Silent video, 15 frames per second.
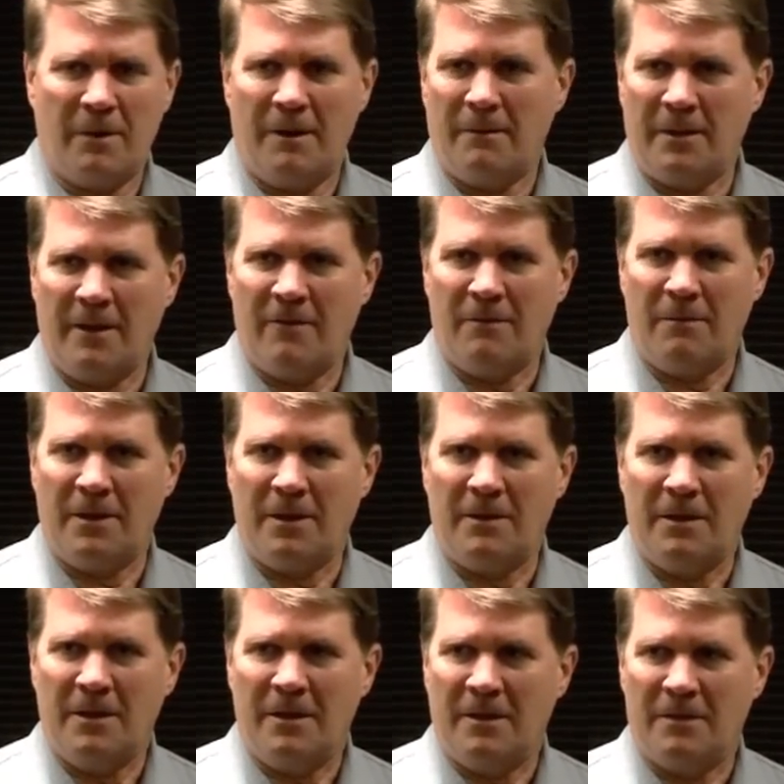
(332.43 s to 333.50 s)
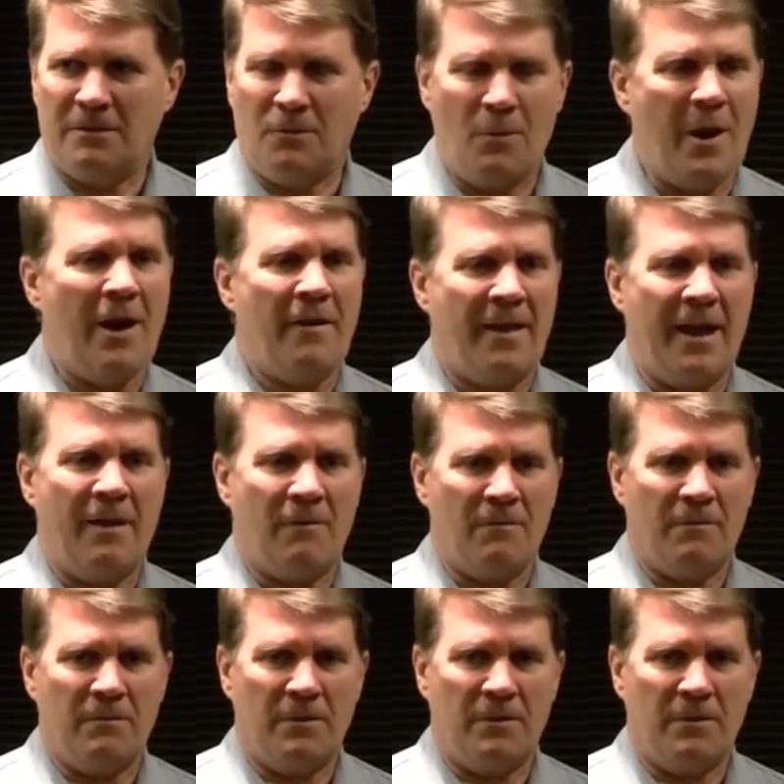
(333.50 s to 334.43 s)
probably everybody is aware that